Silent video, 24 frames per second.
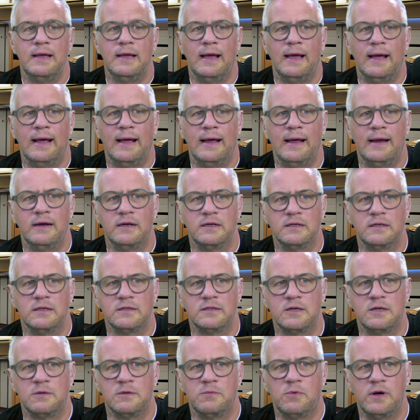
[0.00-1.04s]
and
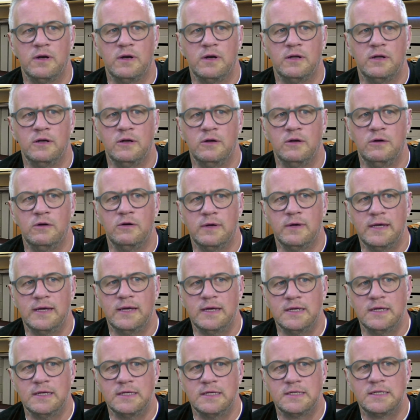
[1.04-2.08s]
someone who
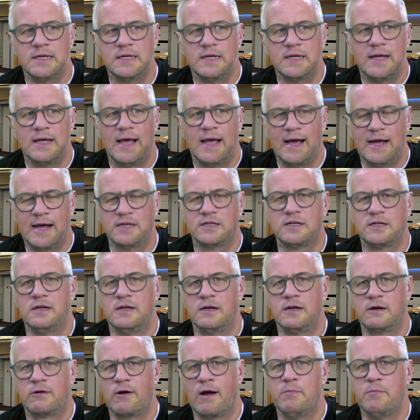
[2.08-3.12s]
is actually a
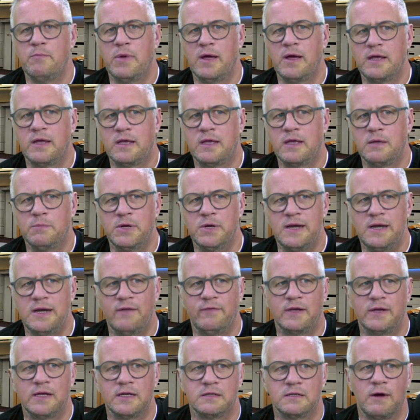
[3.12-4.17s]
groundbreaker but never
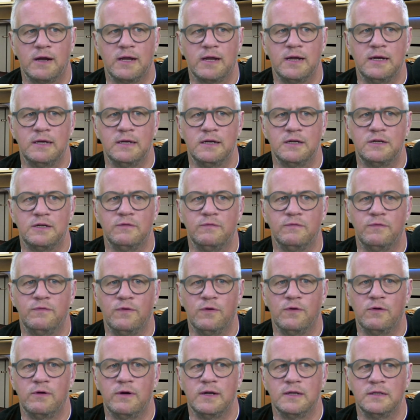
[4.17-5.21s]
gets the recognition
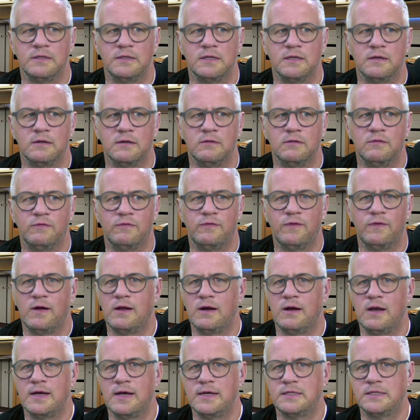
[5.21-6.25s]
for it until far
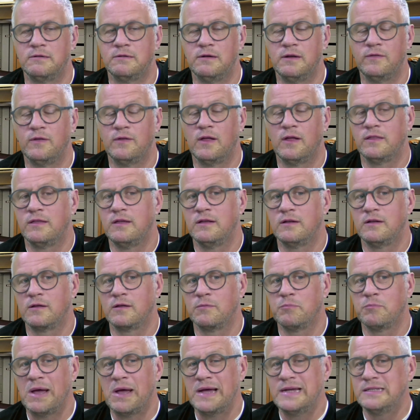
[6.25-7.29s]
later. And I think
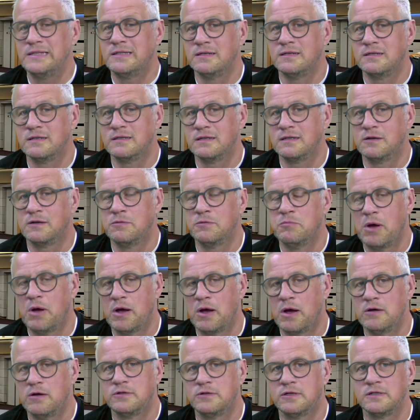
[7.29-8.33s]
painters and
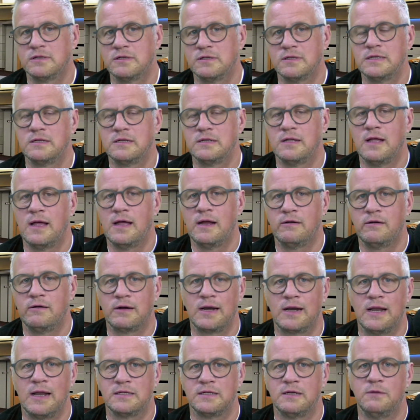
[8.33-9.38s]
composers and things like that are a
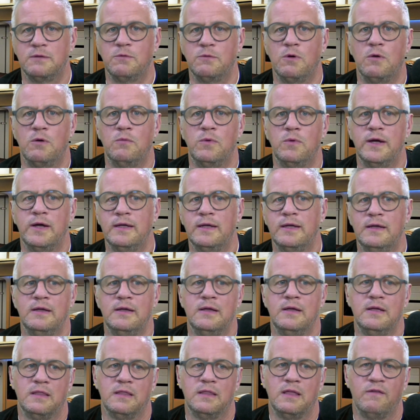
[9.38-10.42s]
classic one, where
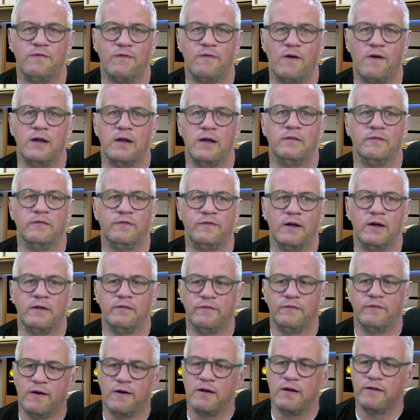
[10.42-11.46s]
they fight and fight
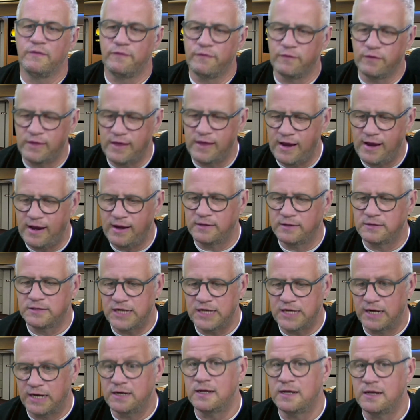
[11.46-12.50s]
and fight for their
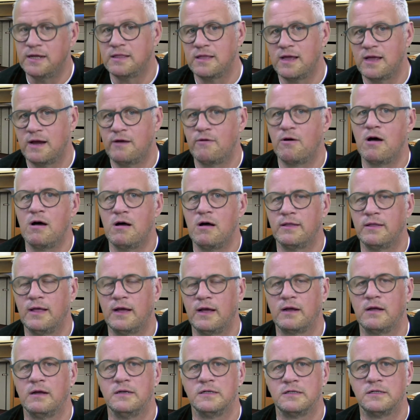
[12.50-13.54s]
technique, their art,
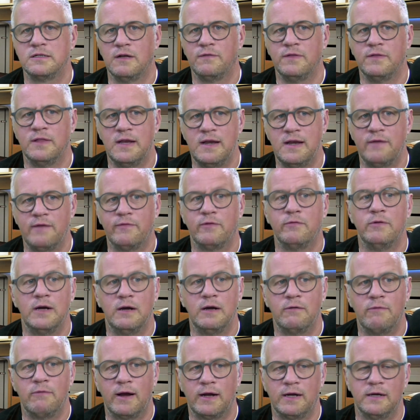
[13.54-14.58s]
that kind of stuff, and they're never
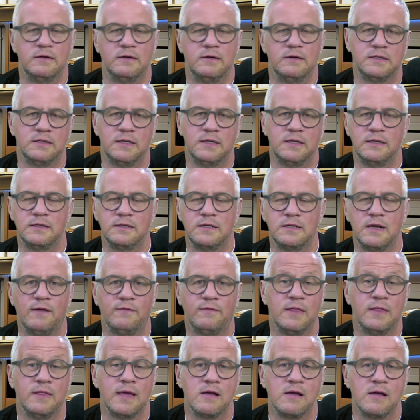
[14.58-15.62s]
really recognised till
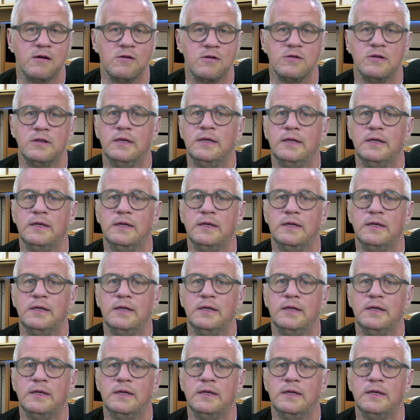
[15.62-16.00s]
after they're gone.